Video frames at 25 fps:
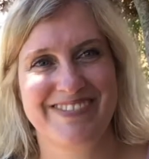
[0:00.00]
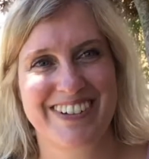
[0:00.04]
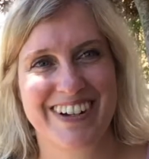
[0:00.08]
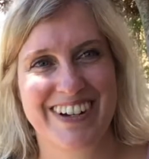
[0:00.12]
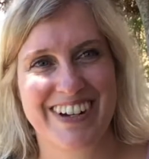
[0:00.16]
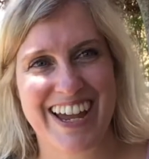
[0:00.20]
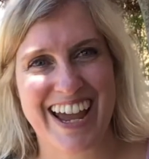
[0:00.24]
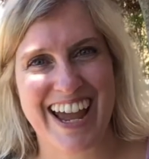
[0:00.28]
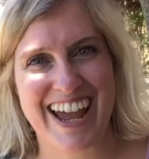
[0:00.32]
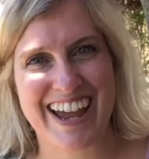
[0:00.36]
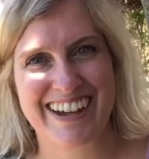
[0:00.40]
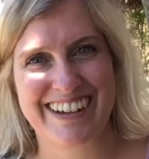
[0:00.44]

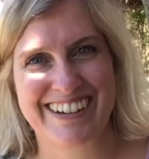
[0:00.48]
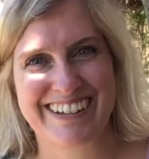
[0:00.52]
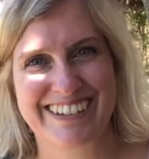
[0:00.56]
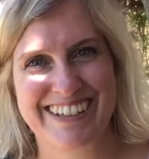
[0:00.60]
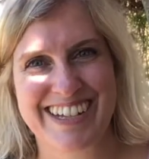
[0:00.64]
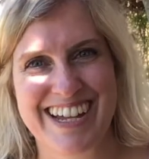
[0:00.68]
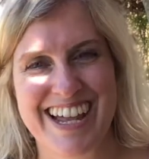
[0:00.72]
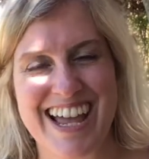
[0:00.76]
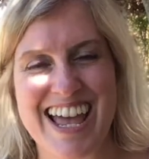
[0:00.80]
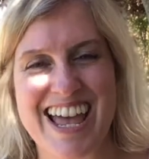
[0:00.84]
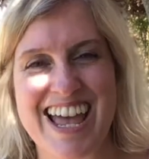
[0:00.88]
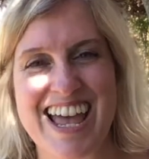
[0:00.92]
Okay,
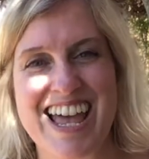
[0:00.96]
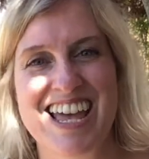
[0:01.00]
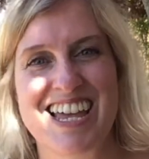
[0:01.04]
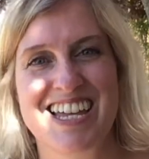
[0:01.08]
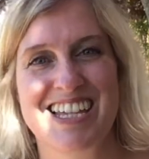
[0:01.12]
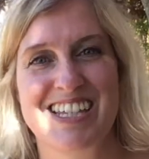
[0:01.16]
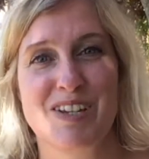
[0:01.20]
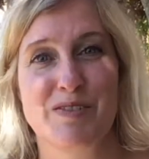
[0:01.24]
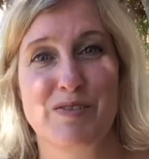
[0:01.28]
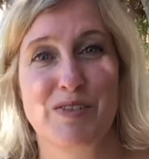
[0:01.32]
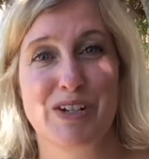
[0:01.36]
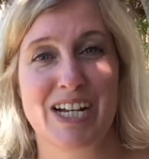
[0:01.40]

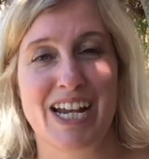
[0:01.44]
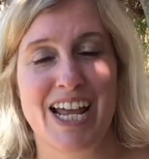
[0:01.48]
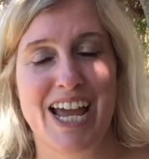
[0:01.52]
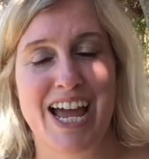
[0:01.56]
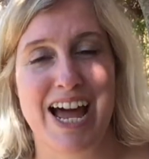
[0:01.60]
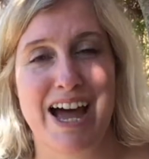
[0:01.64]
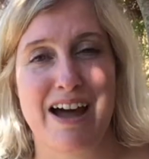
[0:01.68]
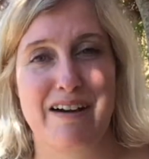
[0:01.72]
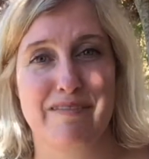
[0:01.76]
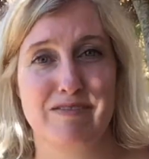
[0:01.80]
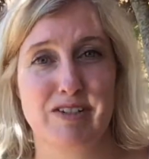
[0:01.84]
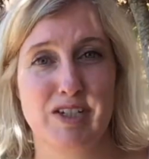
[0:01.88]
so we're gonna
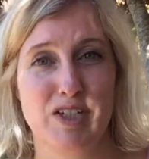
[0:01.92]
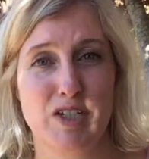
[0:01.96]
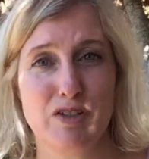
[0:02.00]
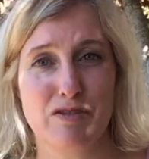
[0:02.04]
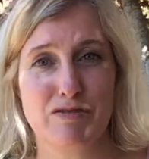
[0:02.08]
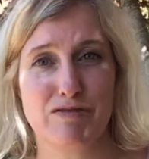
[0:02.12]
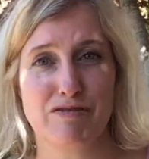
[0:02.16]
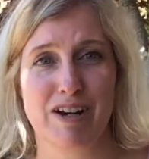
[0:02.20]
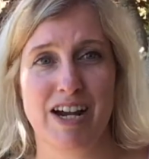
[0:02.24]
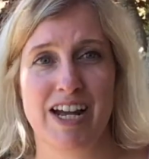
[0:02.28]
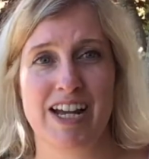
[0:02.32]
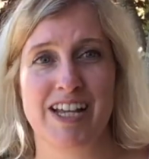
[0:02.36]
have two
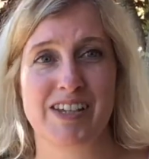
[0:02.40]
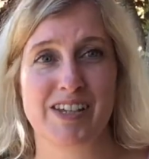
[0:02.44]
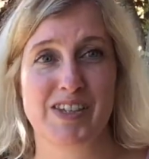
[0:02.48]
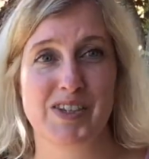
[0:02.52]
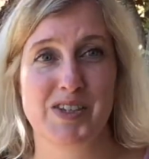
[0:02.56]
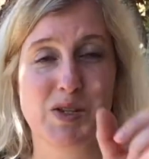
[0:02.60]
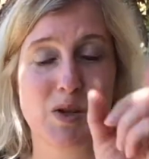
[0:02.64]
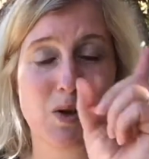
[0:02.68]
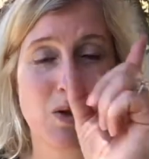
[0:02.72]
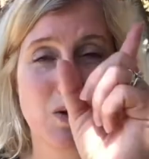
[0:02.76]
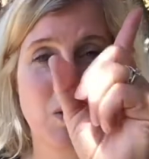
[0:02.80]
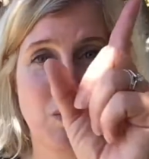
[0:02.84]

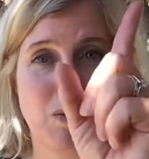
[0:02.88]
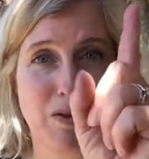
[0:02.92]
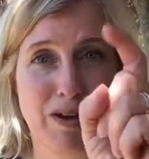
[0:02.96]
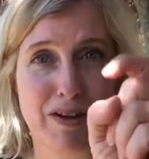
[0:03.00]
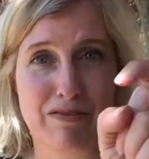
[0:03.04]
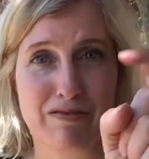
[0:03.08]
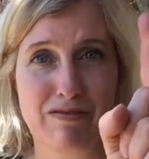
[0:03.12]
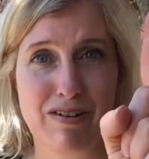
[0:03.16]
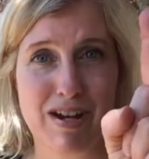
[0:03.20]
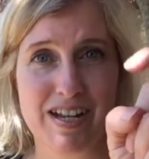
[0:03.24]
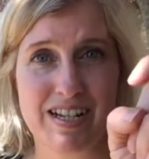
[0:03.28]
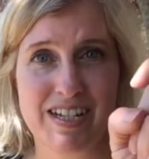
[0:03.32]
friends,
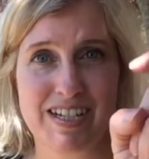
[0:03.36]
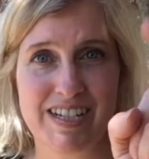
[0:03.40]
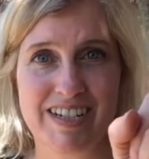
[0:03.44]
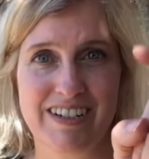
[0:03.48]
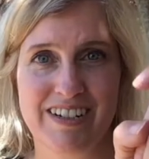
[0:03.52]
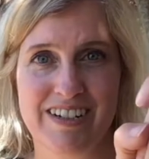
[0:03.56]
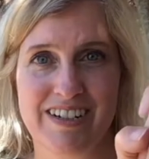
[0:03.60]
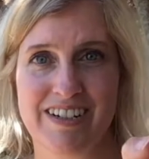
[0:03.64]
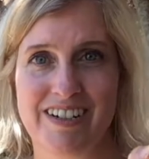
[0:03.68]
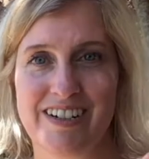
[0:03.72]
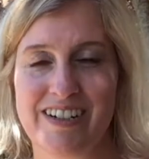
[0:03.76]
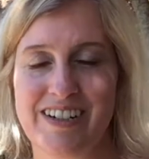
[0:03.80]
one friend
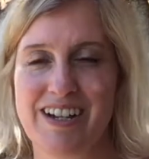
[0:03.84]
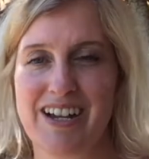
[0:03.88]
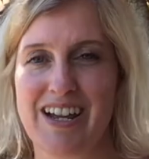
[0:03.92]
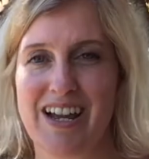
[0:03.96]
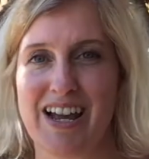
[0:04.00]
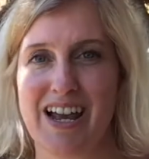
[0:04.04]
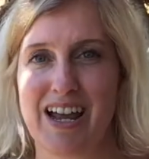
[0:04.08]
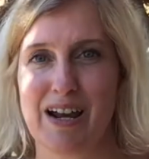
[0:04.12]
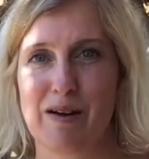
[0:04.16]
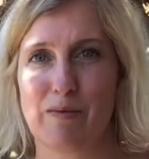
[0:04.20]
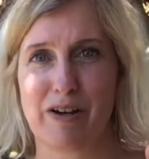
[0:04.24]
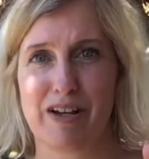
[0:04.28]
here
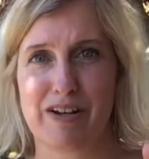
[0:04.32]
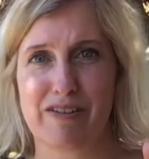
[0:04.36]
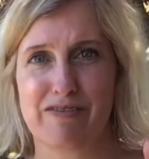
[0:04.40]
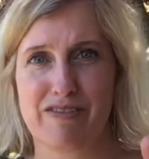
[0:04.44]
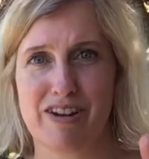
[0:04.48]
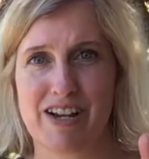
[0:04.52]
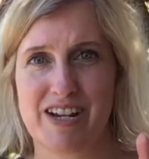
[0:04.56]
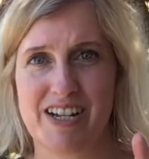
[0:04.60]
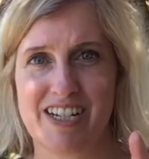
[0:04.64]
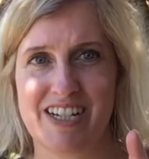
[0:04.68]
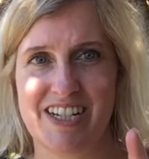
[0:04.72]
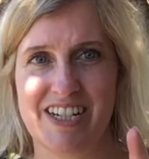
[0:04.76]
and one
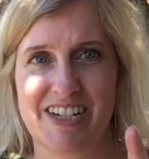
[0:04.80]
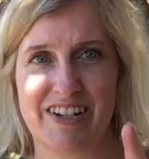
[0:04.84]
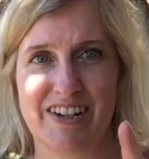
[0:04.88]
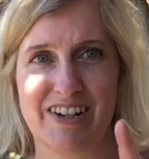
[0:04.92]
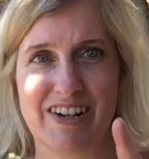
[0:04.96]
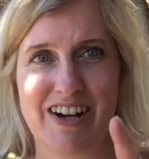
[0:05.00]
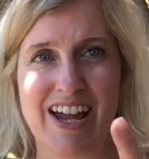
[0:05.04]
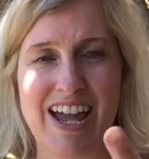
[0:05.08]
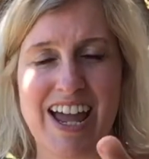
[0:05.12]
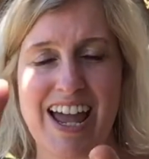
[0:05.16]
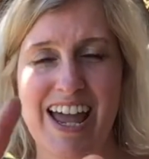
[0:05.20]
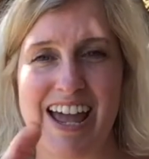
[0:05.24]
friend
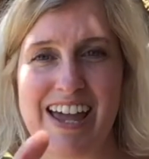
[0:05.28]
here.